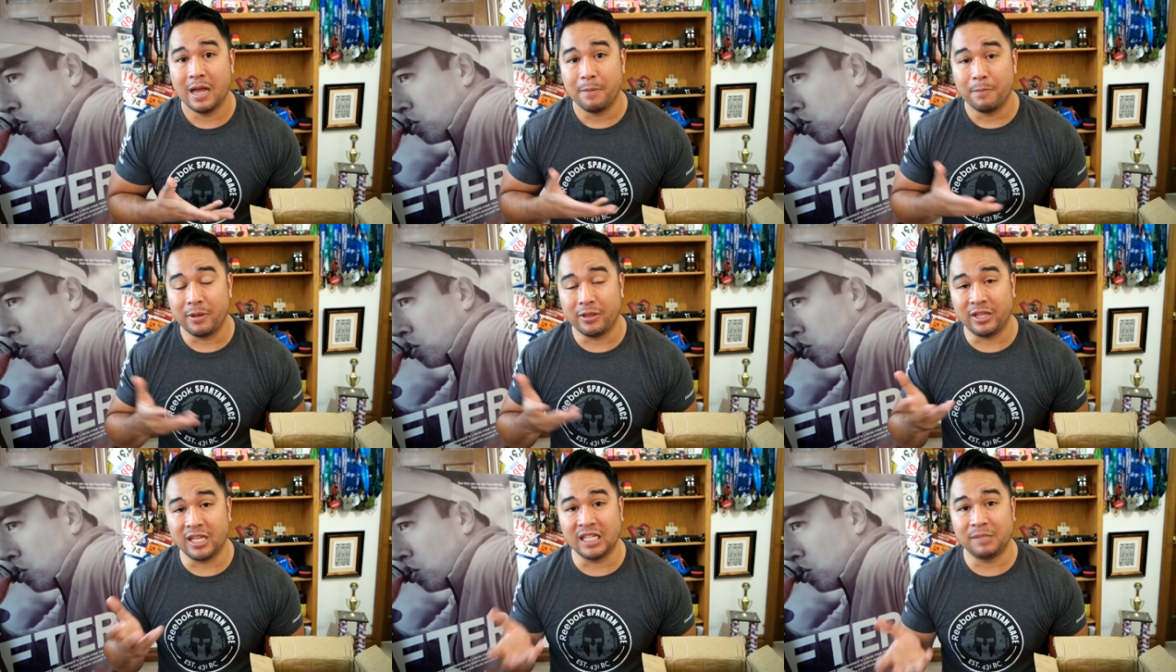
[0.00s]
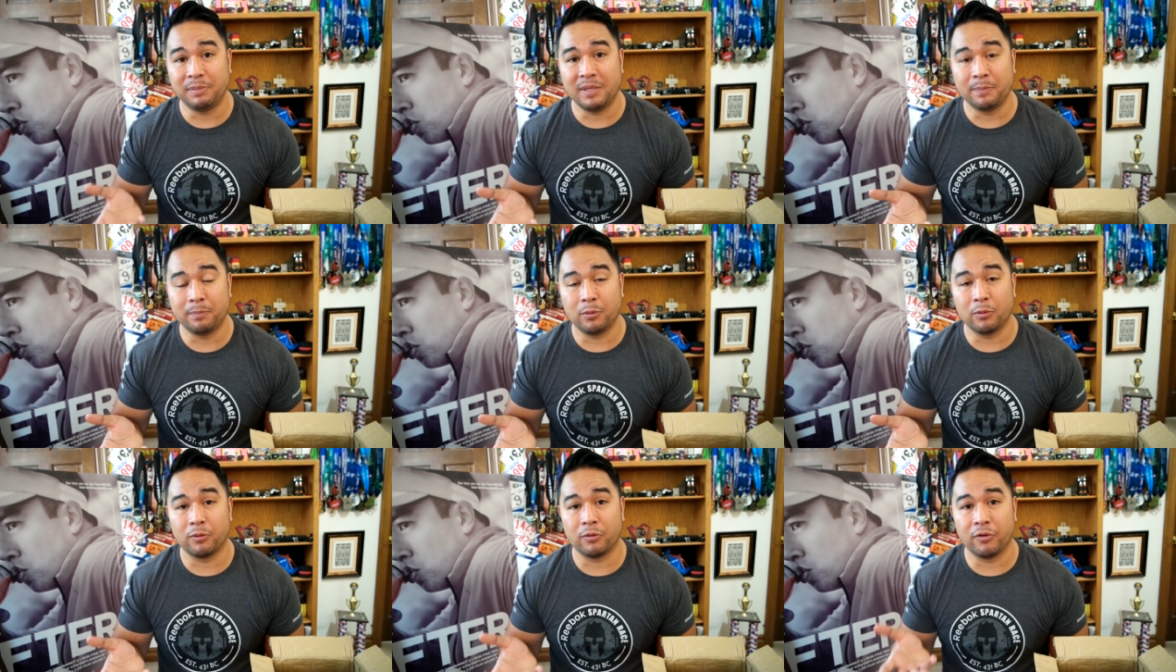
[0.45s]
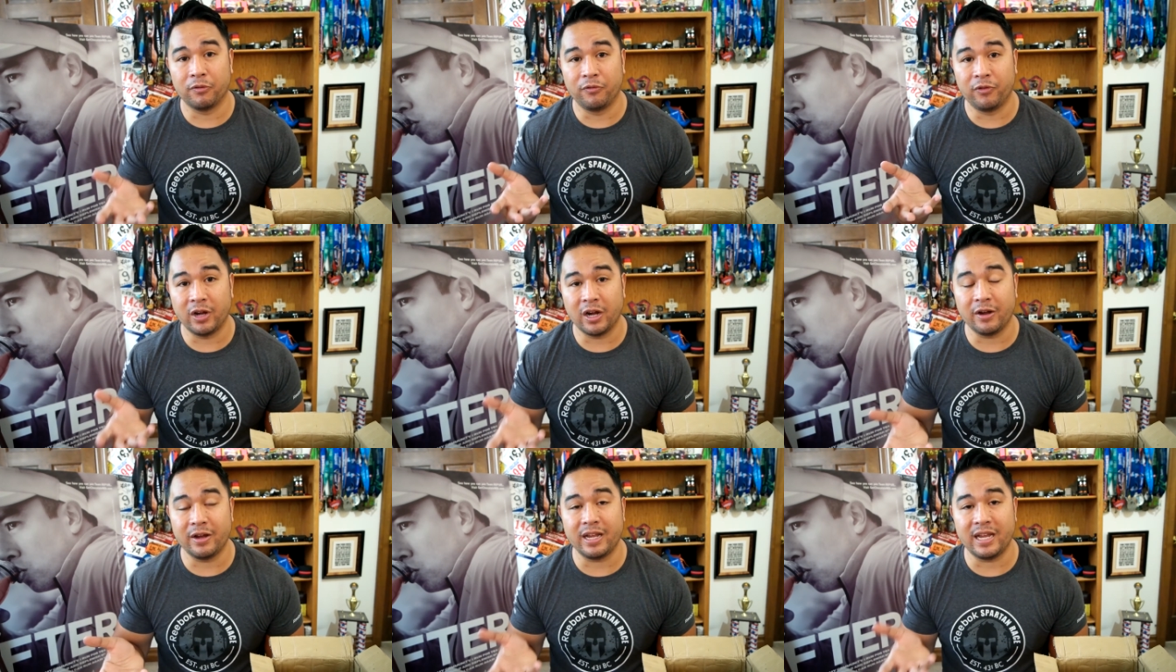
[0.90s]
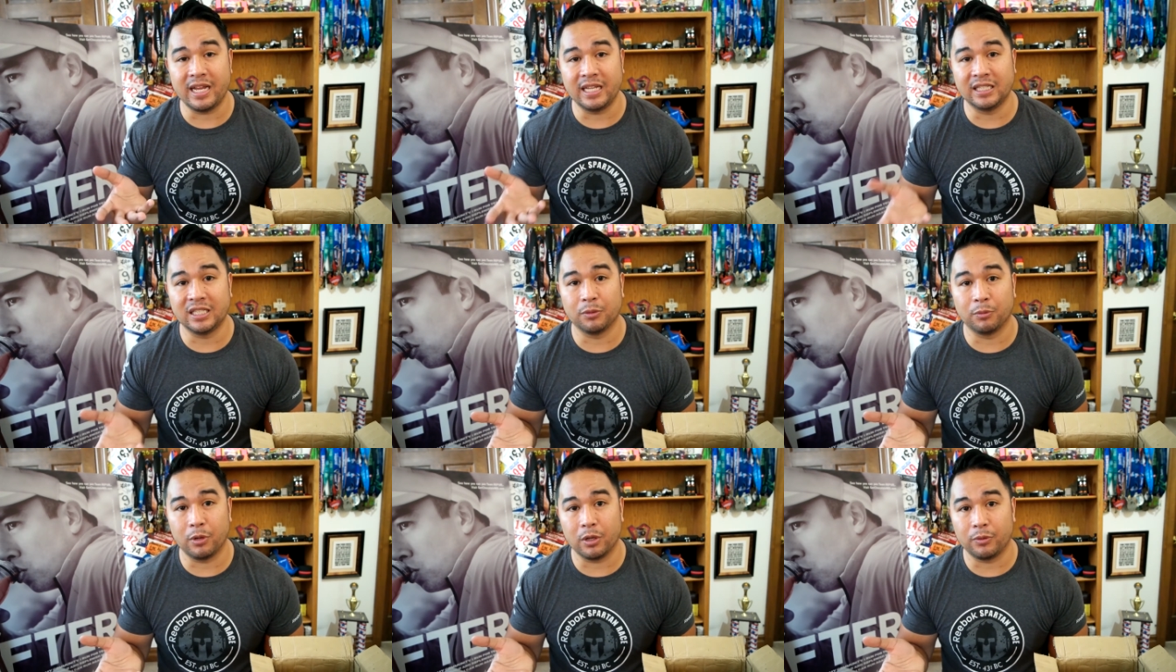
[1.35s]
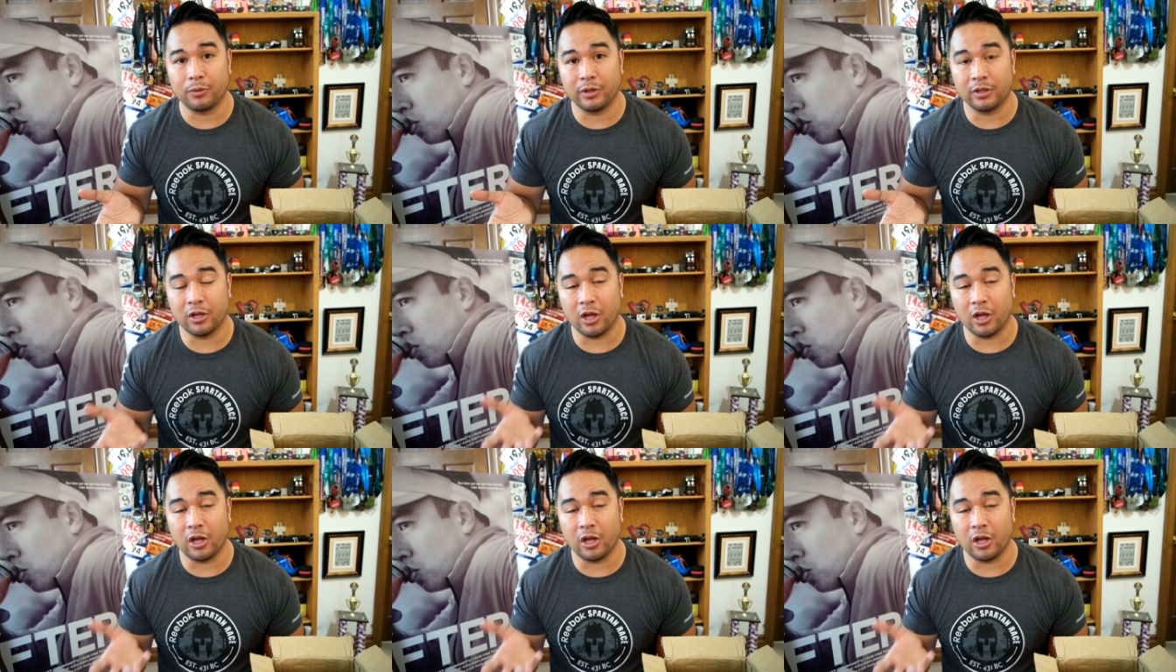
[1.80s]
but these people were very easy to work with.